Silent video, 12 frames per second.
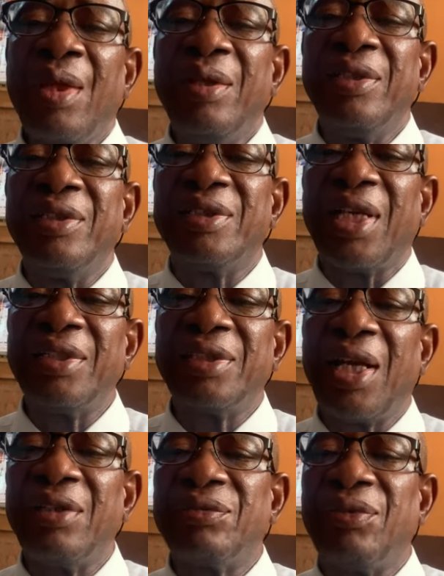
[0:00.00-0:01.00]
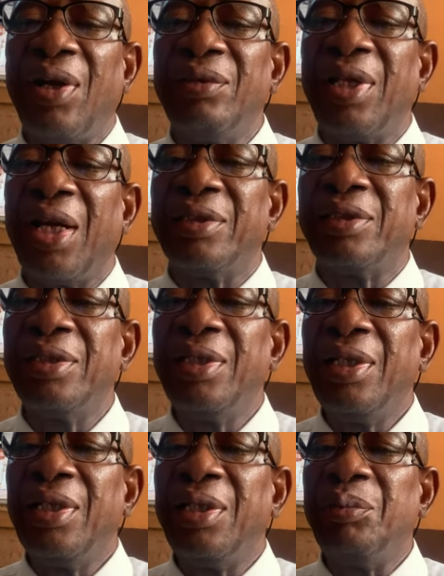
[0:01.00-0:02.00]
The researchers found that
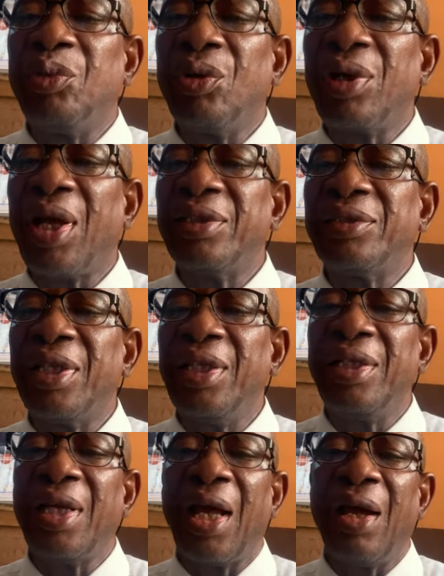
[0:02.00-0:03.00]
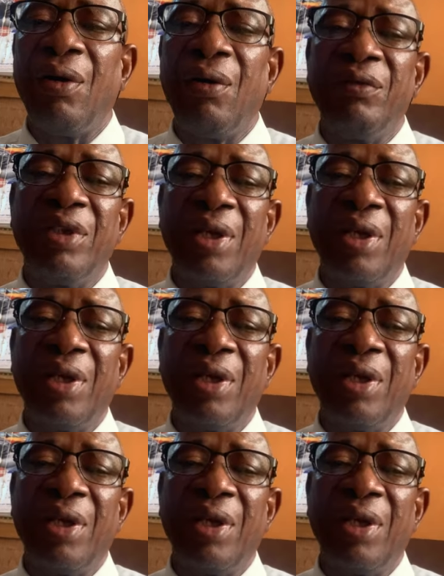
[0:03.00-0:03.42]
the Broca's area of the